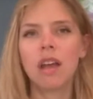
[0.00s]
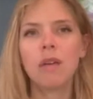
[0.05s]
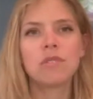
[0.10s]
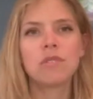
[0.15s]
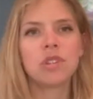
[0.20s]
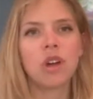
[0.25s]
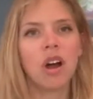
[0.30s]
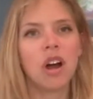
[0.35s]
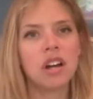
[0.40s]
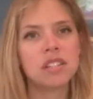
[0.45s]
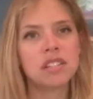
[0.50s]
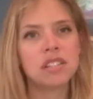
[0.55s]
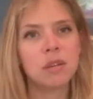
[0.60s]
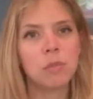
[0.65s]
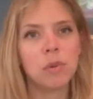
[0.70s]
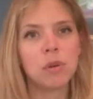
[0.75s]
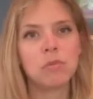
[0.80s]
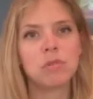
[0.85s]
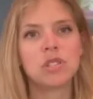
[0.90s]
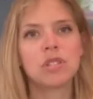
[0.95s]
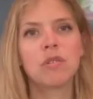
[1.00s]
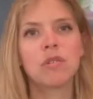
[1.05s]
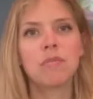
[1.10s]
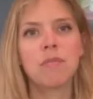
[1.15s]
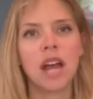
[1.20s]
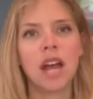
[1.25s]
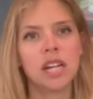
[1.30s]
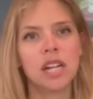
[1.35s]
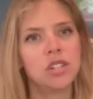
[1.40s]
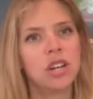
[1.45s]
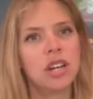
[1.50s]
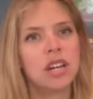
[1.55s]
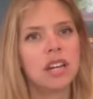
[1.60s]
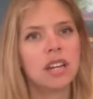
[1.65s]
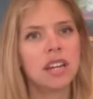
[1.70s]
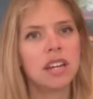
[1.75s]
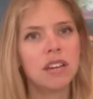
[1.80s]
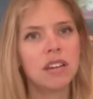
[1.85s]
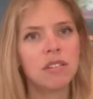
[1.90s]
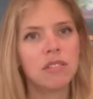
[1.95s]
it was awesome. It was so
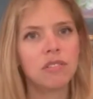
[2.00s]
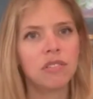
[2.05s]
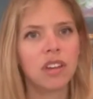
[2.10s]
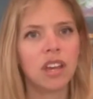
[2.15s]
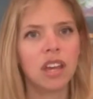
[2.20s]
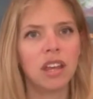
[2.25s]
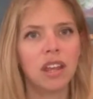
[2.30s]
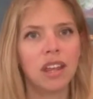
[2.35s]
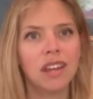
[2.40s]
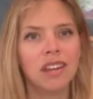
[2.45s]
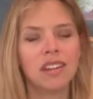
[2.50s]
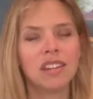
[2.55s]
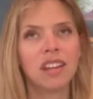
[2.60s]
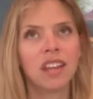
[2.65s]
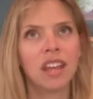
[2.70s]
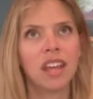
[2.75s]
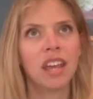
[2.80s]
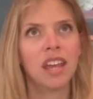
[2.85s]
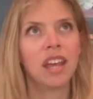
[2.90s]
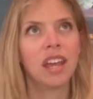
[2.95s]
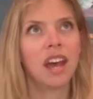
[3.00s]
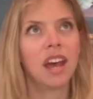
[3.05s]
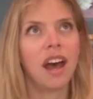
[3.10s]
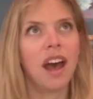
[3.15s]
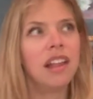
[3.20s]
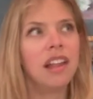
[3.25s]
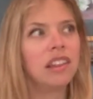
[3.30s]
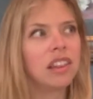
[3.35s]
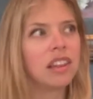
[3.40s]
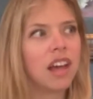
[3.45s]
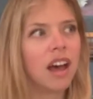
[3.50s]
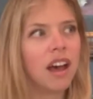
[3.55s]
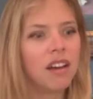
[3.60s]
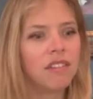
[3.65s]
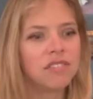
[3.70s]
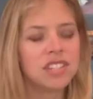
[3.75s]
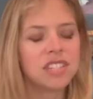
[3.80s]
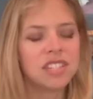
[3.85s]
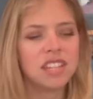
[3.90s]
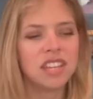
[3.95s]
imaginative and I
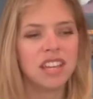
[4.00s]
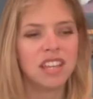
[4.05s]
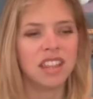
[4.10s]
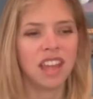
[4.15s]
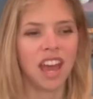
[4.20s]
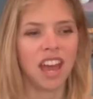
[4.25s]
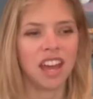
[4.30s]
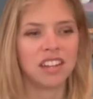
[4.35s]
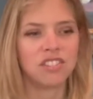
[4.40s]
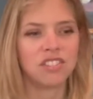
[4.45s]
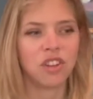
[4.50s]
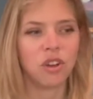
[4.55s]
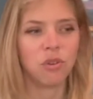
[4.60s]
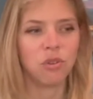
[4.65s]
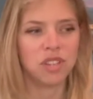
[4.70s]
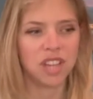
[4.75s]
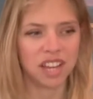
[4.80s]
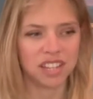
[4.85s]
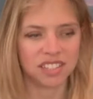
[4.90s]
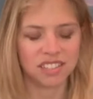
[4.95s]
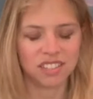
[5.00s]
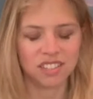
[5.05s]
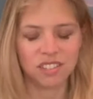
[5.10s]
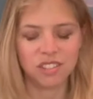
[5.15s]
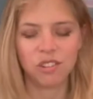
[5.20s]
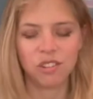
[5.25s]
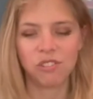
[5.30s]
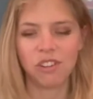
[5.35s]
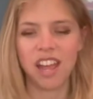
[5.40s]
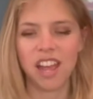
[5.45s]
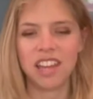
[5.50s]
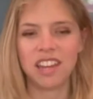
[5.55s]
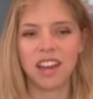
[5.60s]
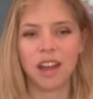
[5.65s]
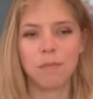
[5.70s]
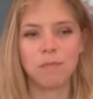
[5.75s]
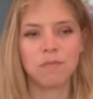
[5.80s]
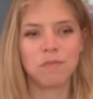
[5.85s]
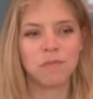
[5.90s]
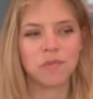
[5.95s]
loved seeing that. So yes, you're right.
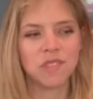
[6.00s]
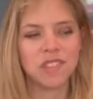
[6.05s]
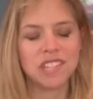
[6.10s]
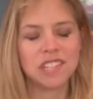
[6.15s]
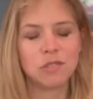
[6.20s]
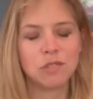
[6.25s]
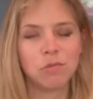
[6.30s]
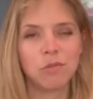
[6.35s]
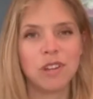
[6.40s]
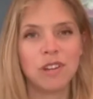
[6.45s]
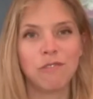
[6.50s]
I'm this is